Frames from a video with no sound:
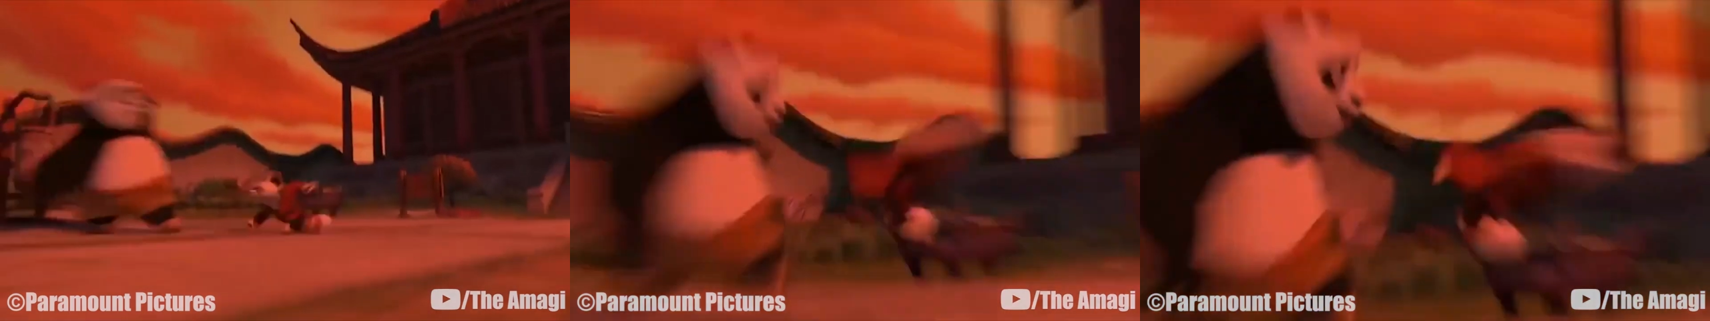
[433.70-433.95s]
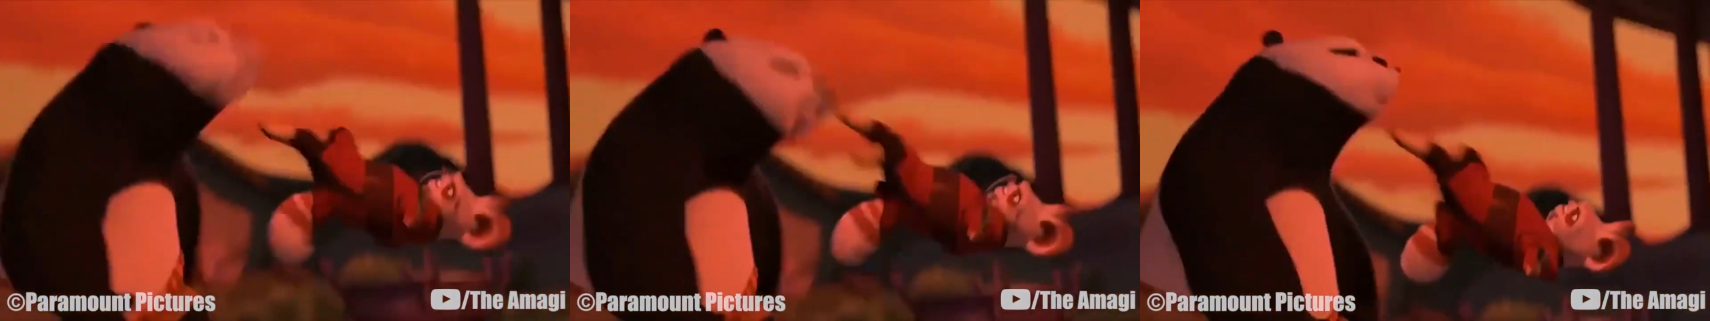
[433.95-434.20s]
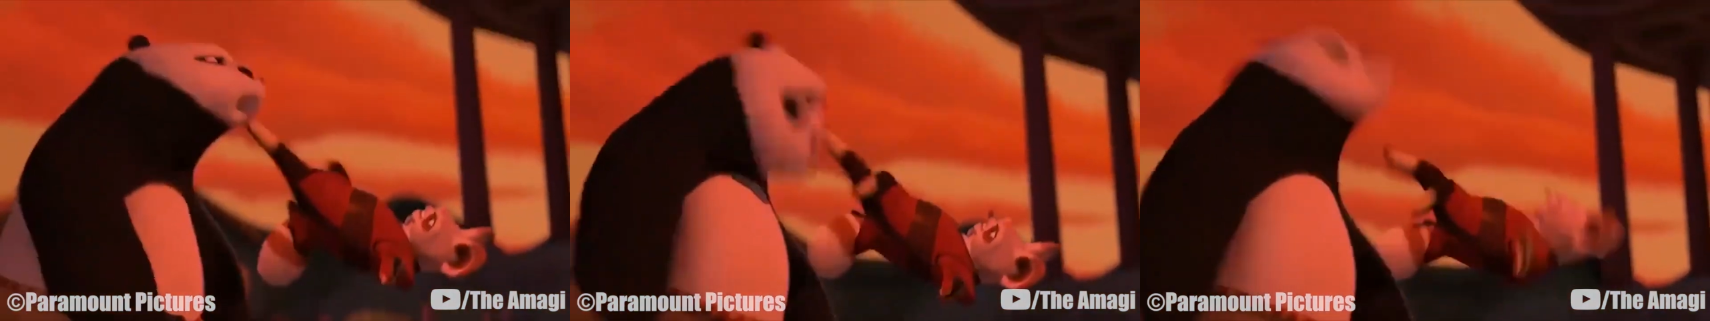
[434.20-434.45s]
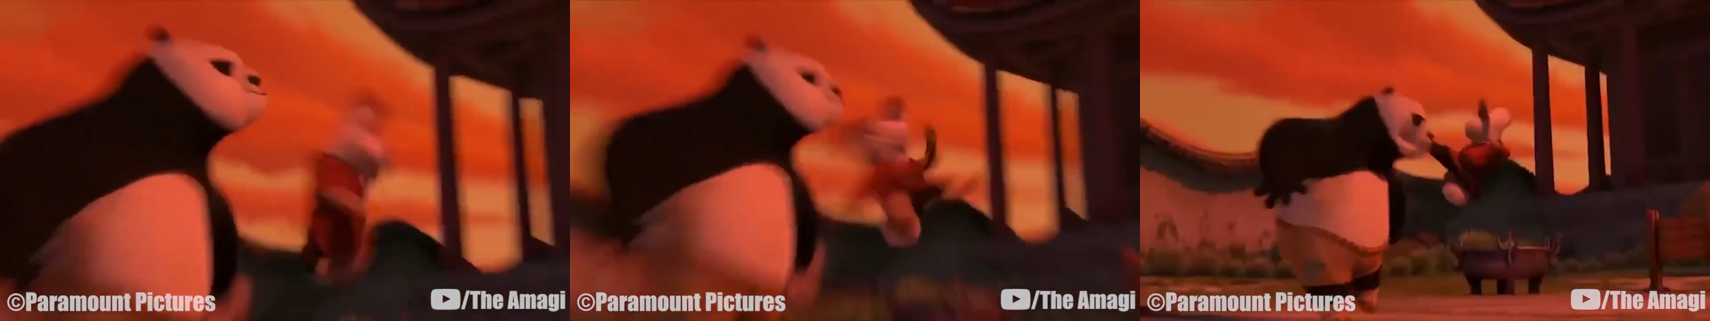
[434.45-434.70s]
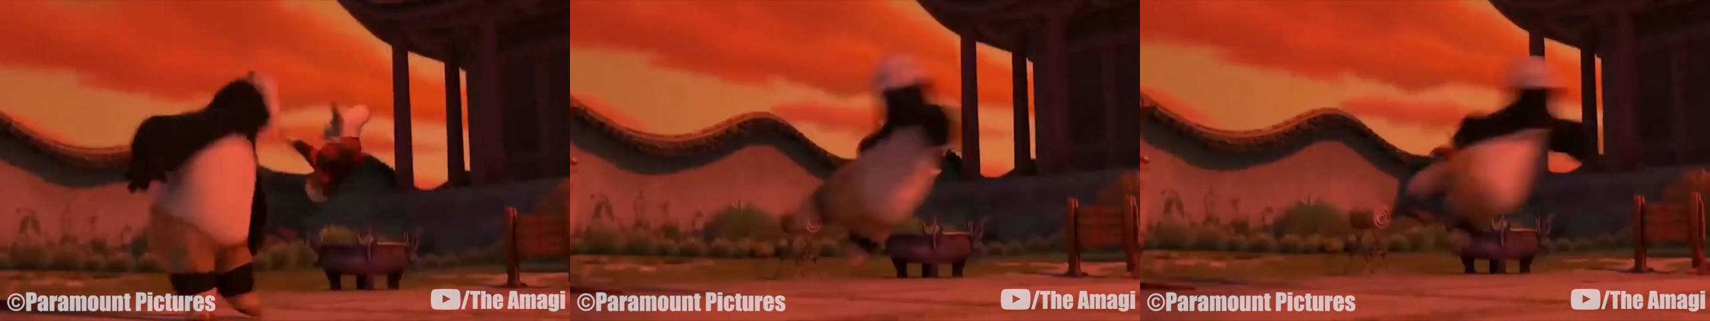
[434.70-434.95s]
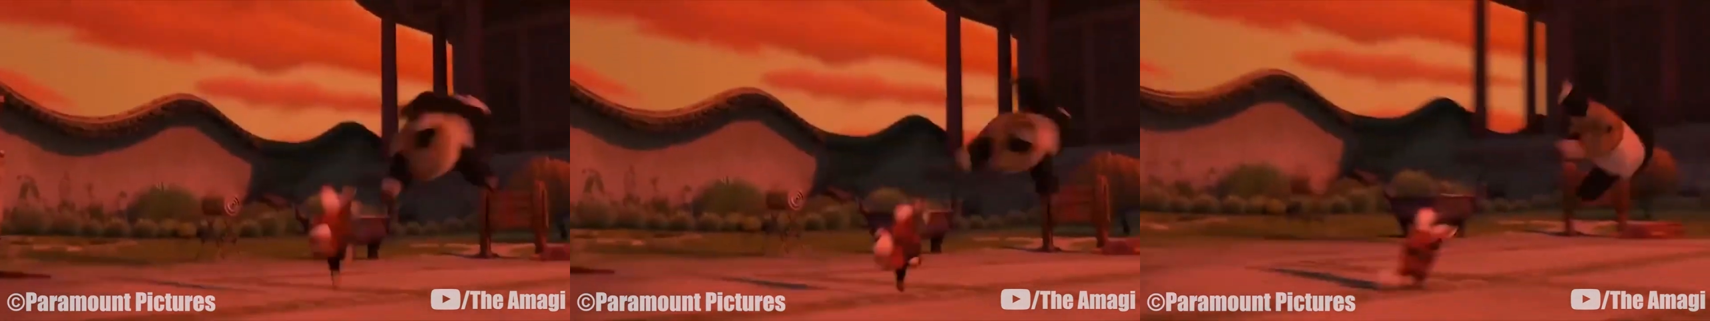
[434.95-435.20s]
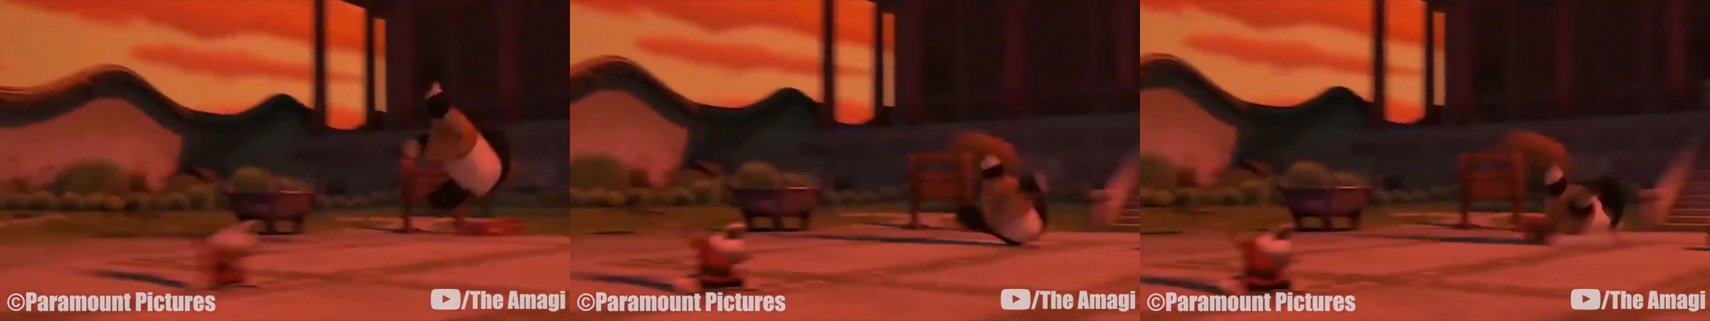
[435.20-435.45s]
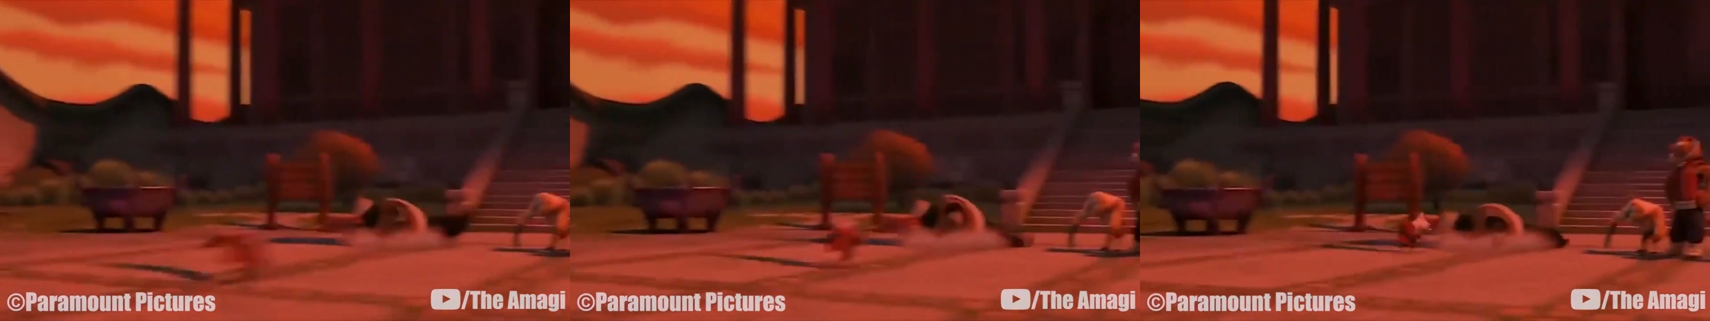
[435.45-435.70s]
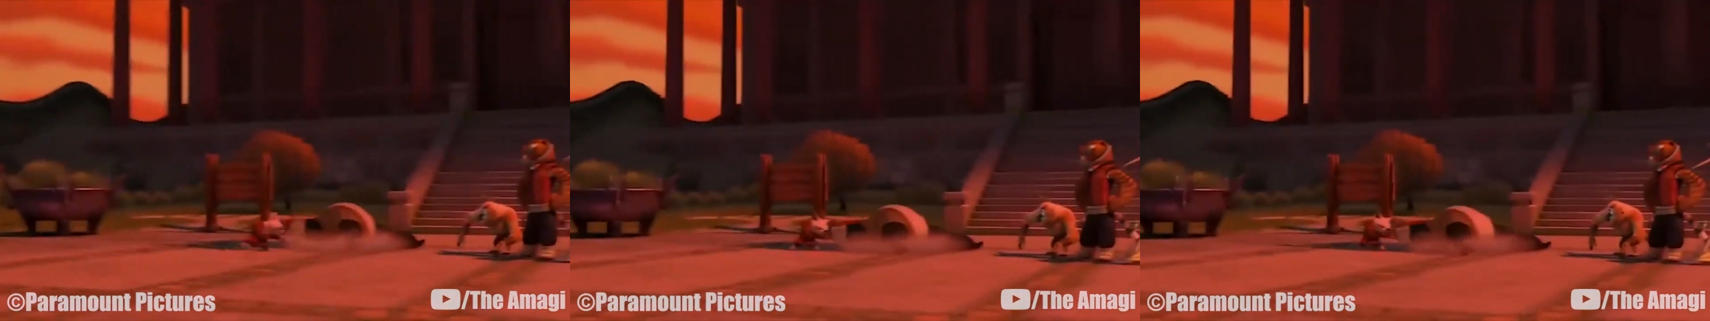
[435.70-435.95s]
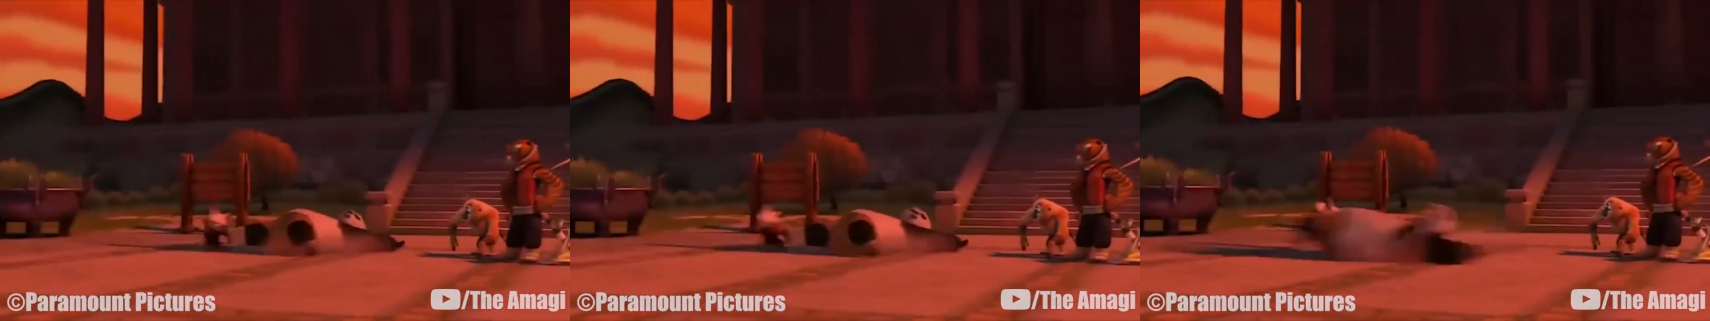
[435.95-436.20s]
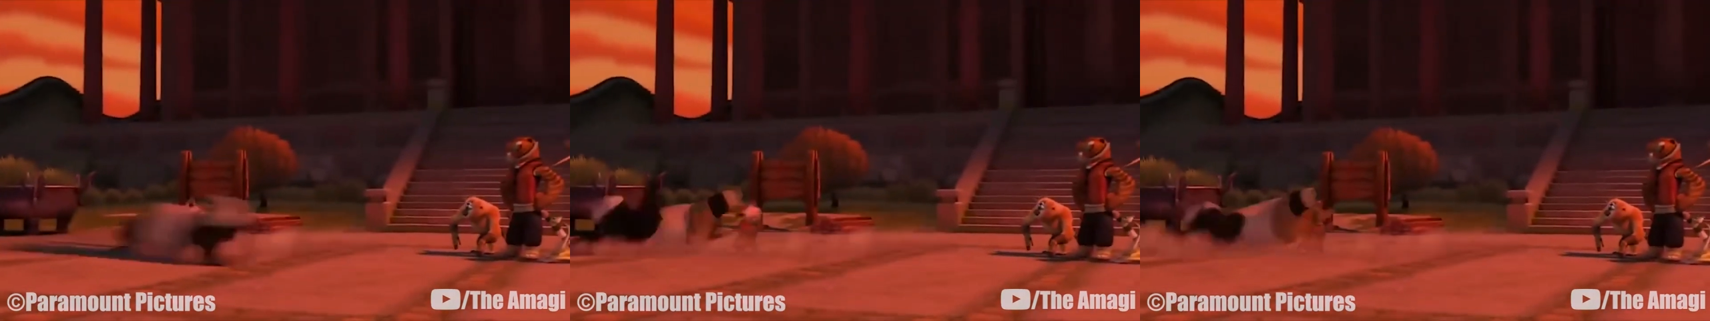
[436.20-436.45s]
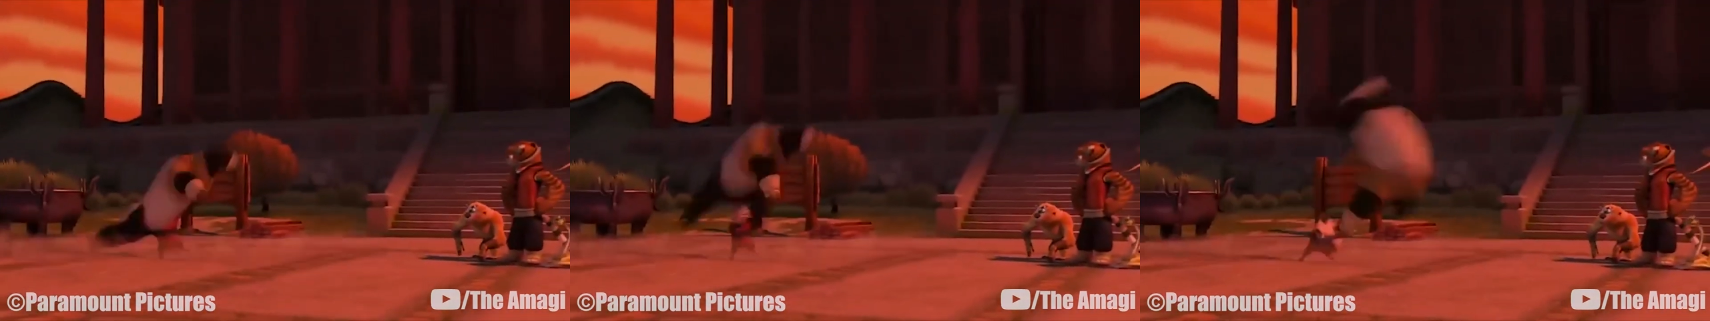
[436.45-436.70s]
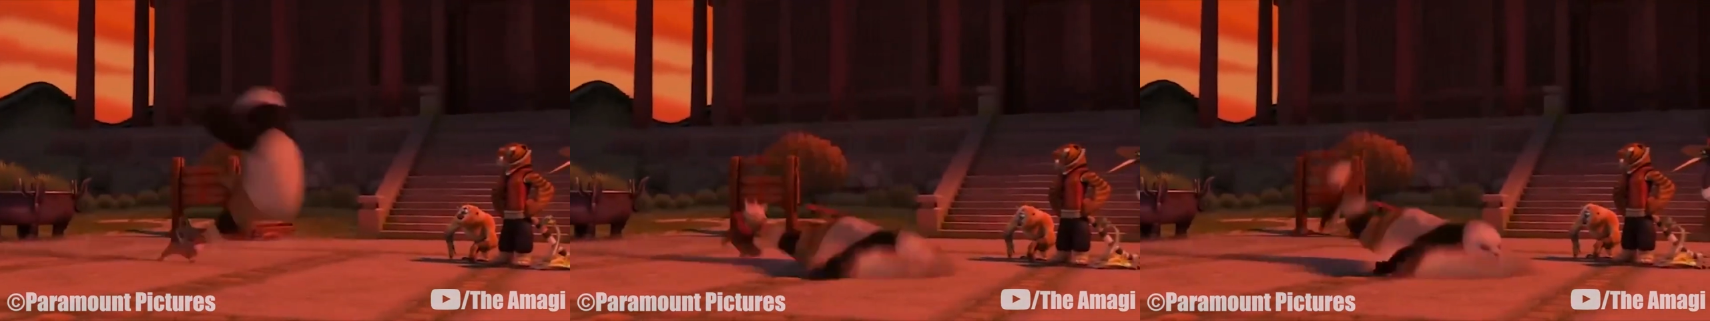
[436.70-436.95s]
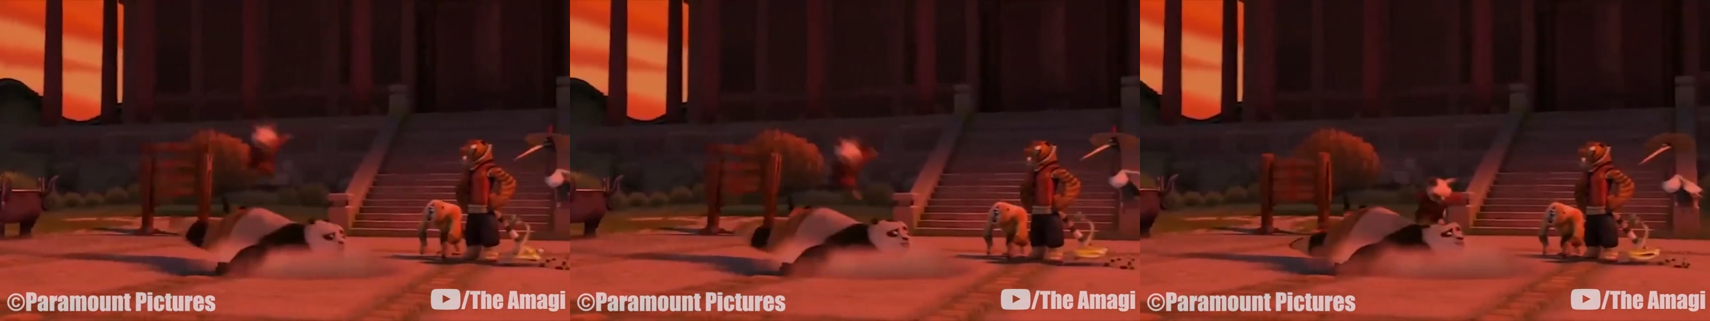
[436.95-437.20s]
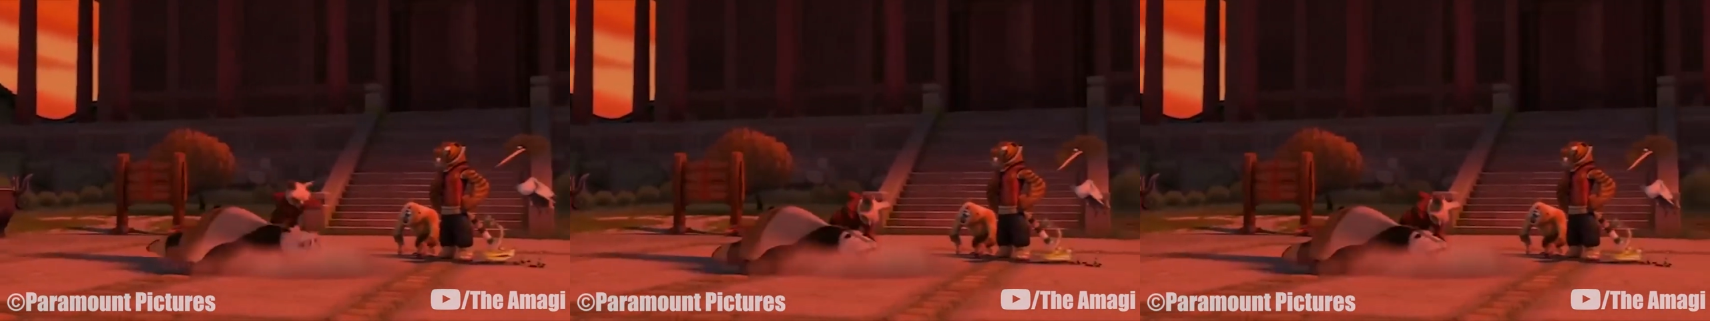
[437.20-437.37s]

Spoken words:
No face is visible, so there are no lips to read.